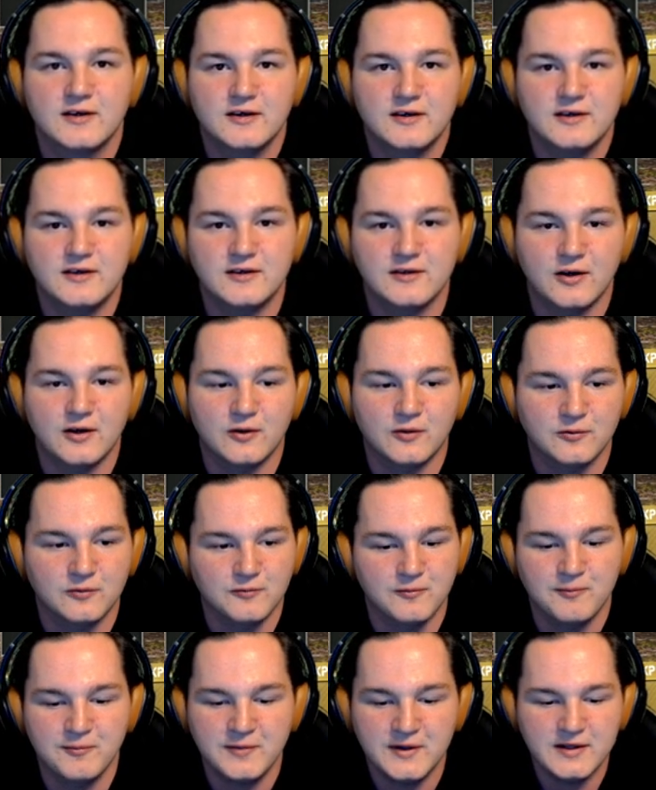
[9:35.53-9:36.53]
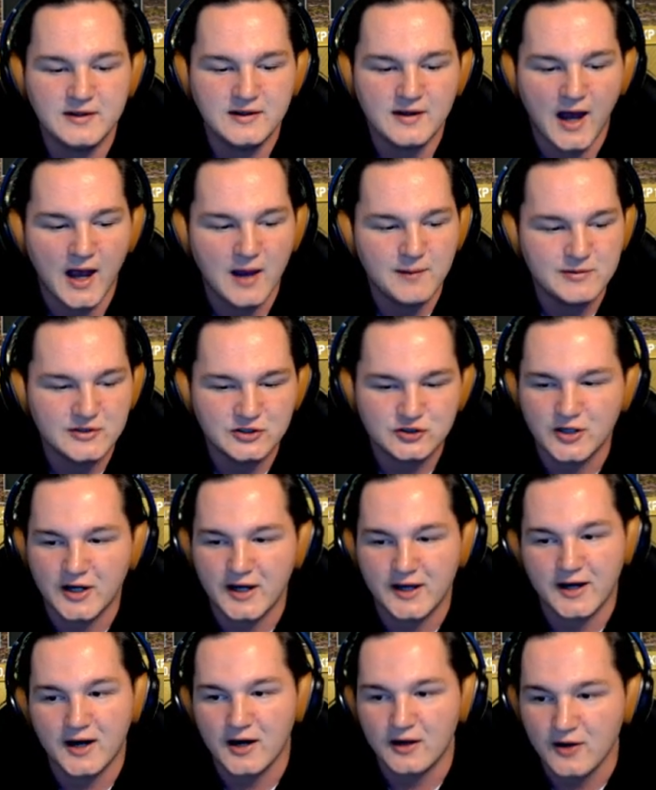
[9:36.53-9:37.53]
You know, me, I've been
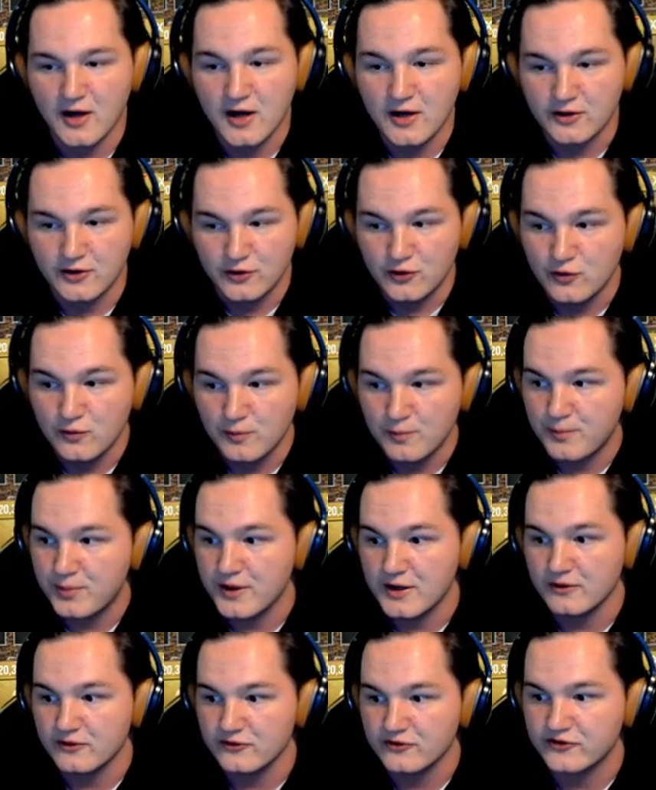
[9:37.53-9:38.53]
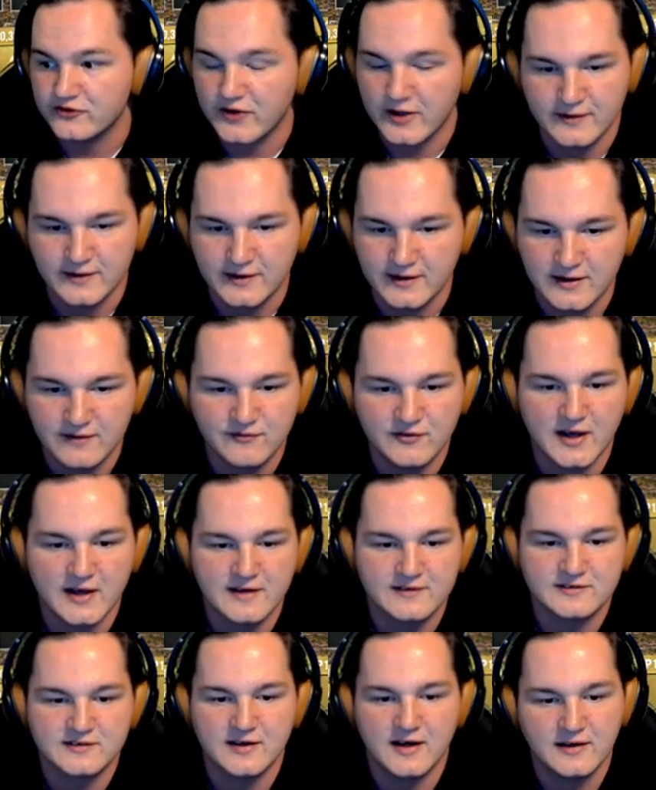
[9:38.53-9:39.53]
trying out a lot of new builds, and to give you
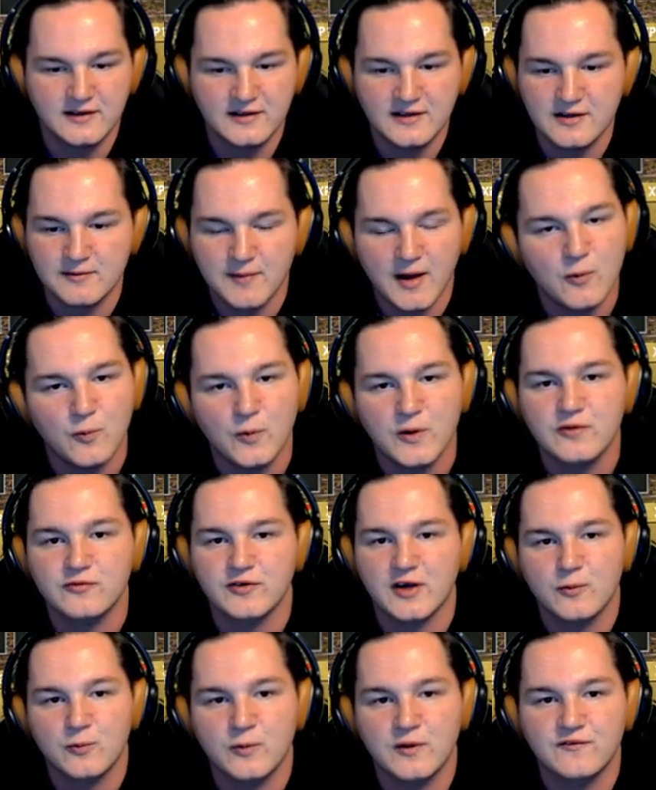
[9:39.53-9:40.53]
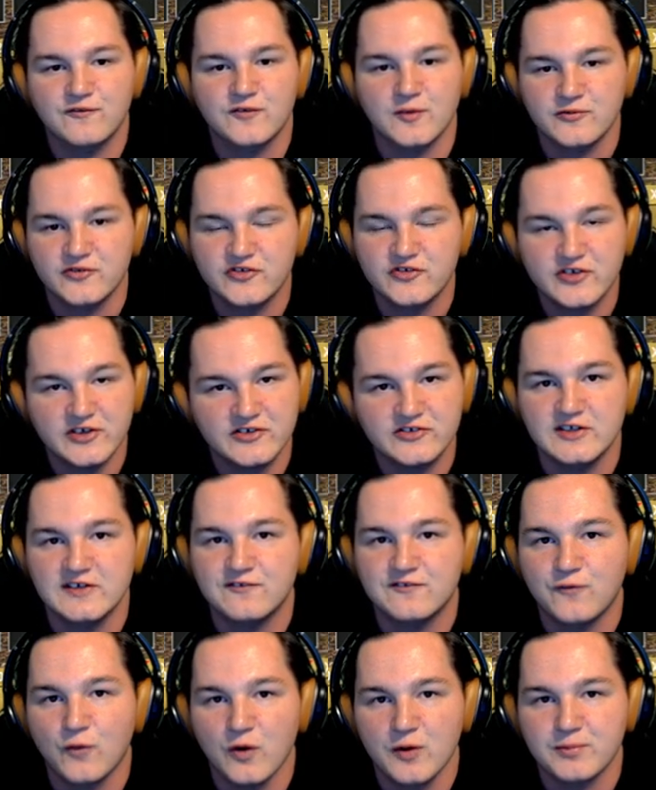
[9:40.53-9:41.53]
guys an idea, my win rate went from
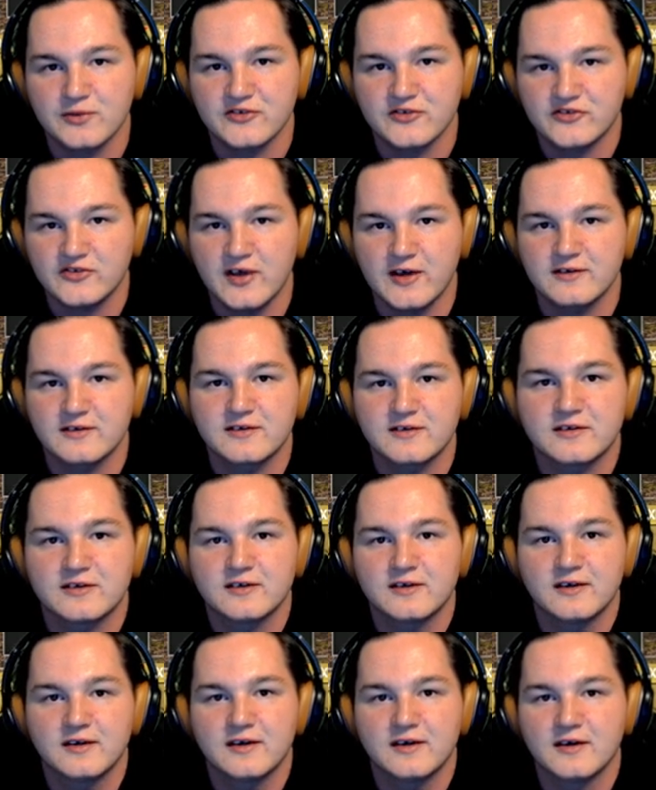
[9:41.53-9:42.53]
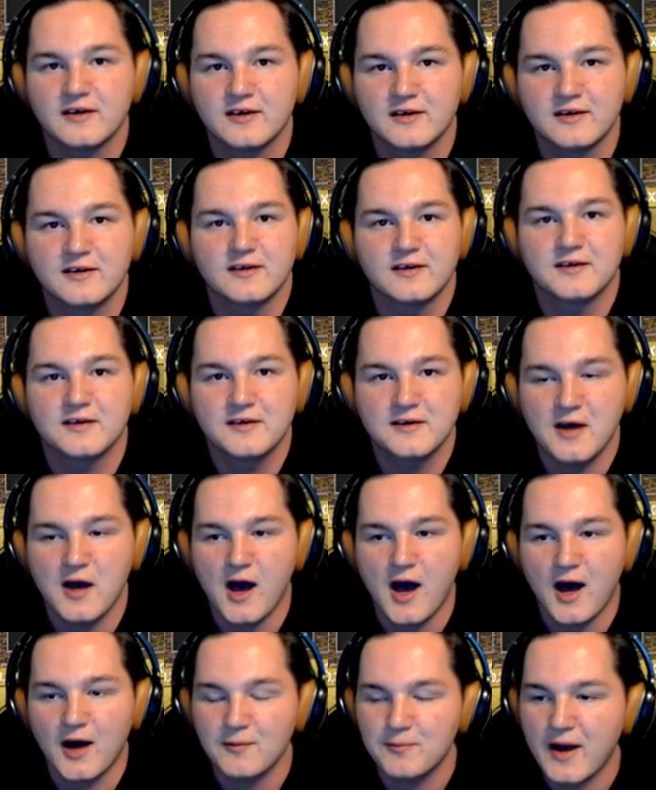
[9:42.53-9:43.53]
64%
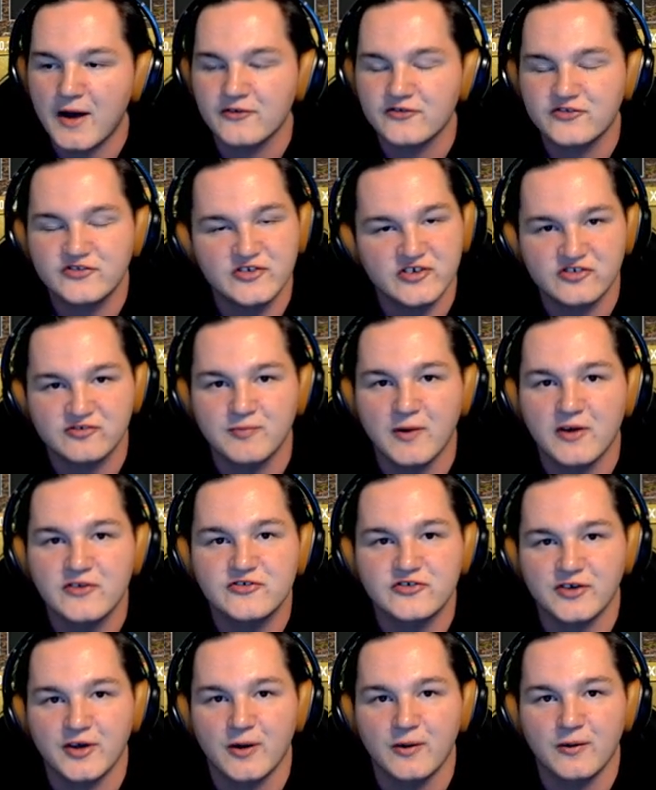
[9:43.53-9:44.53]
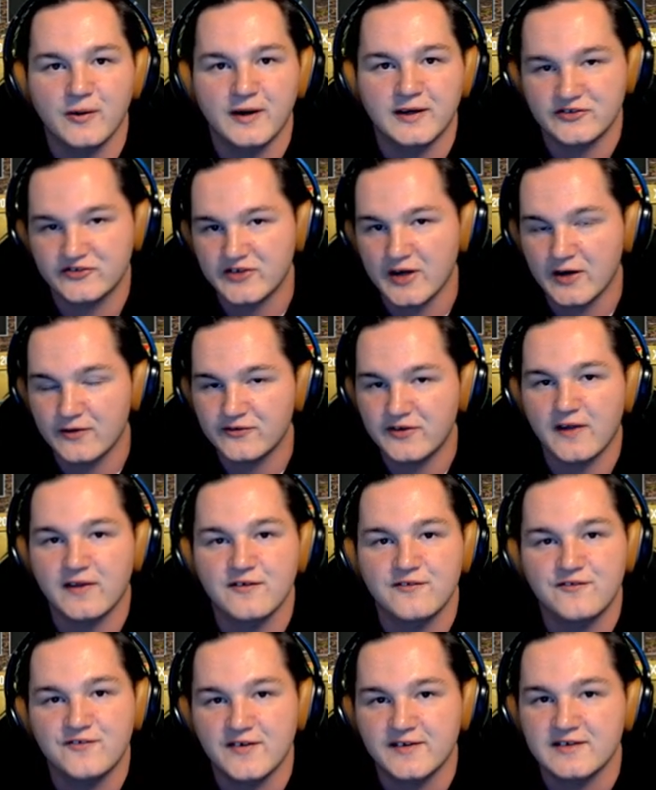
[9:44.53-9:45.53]
uh, about six months ago, and it's now down to
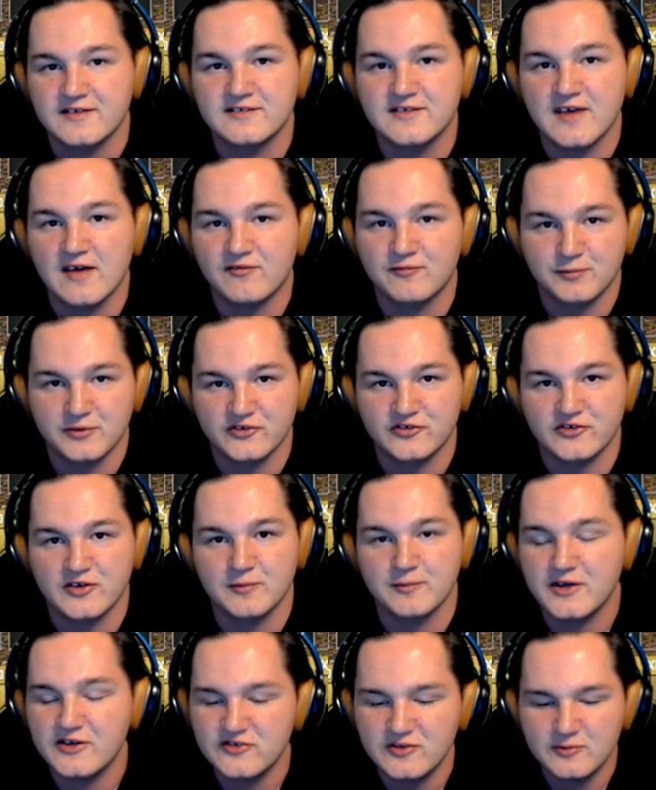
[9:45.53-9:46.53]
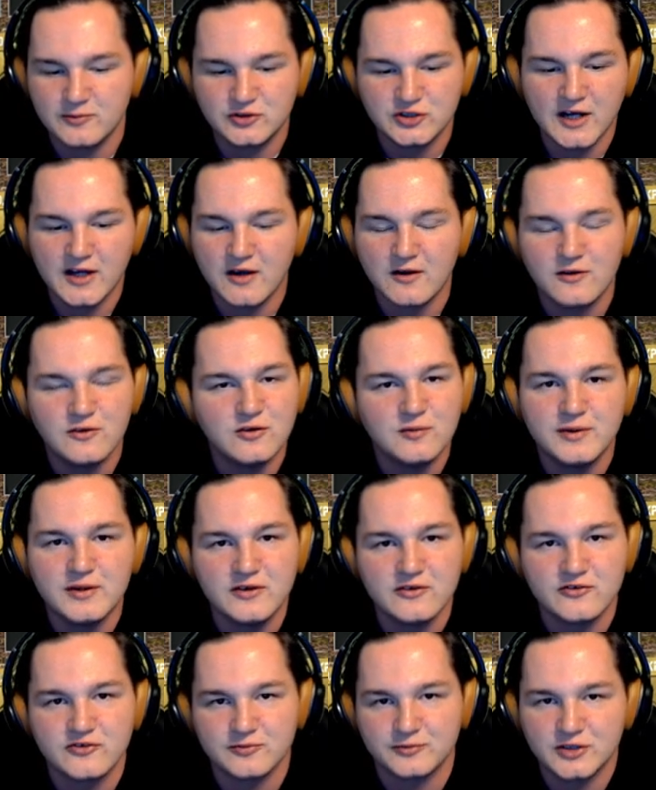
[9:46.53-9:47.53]
57% because I'm trying out new
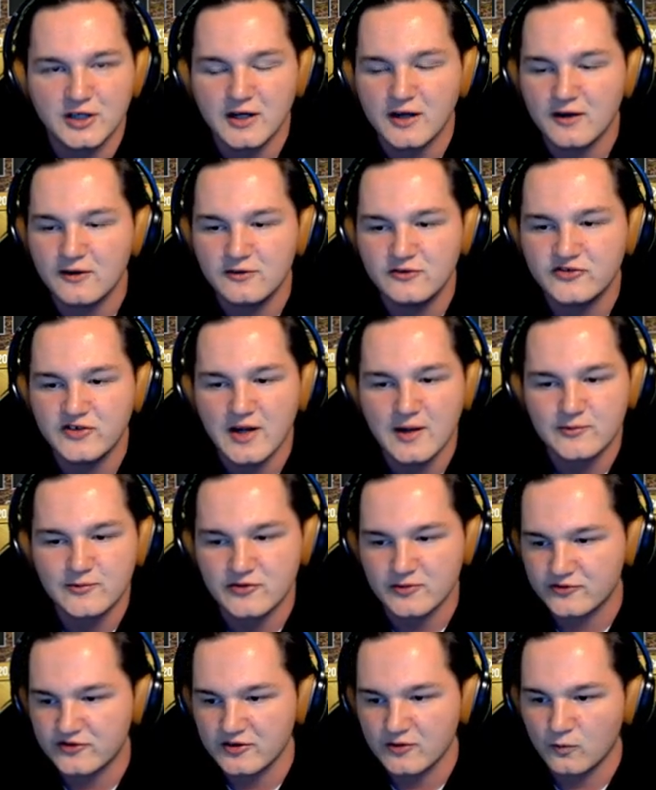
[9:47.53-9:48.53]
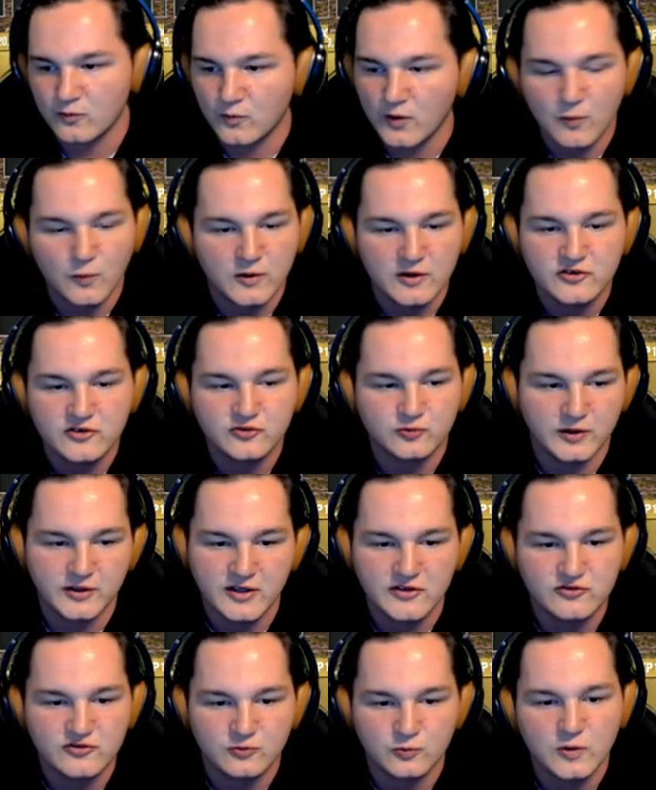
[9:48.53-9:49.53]
builds. I'm trying out new setups. I'm seeing what works, what
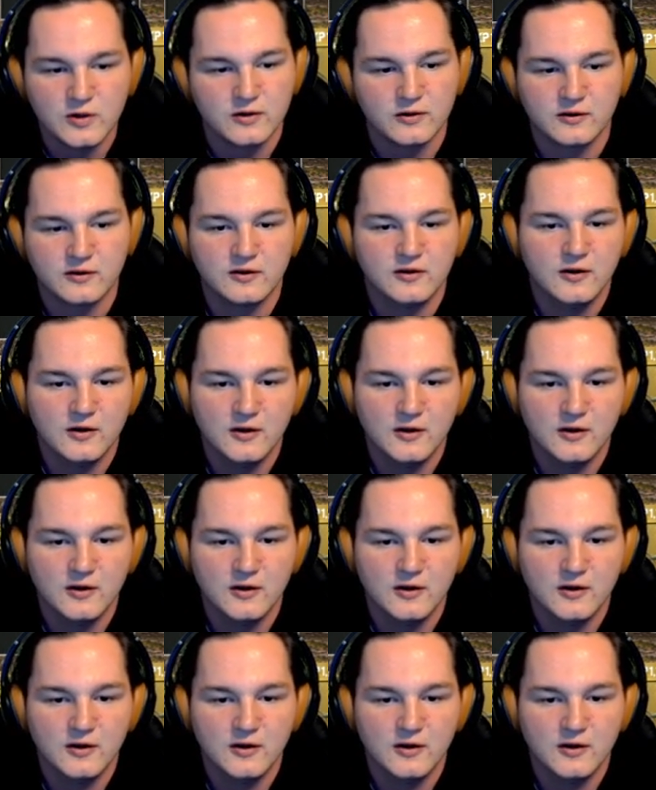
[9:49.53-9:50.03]
doesn't work.